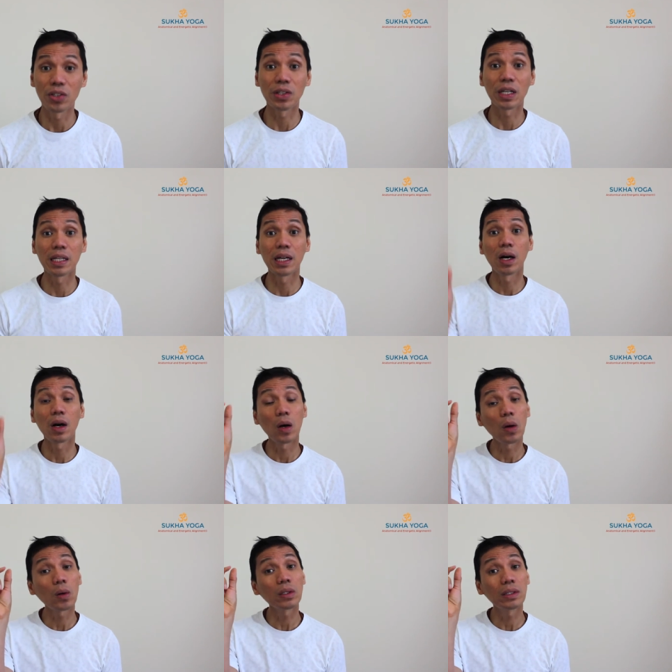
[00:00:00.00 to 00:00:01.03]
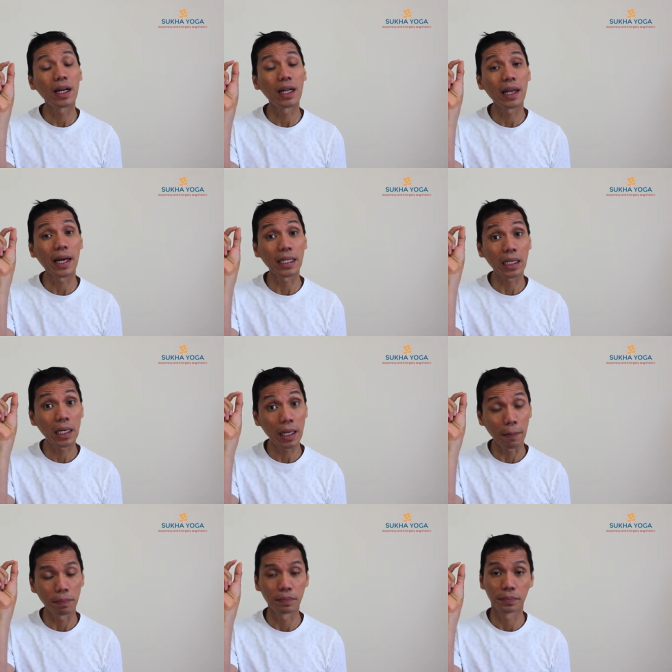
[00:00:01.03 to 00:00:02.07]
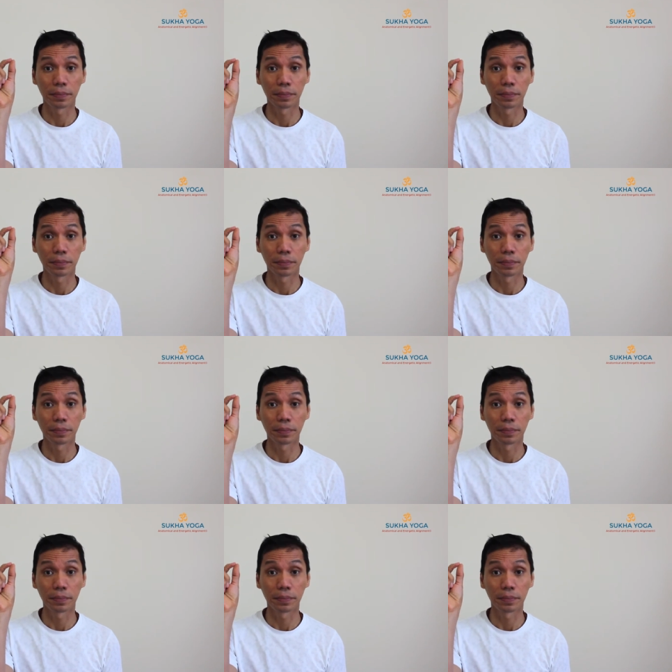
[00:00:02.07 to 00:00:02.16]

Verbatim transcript: you're gonna hold a light clip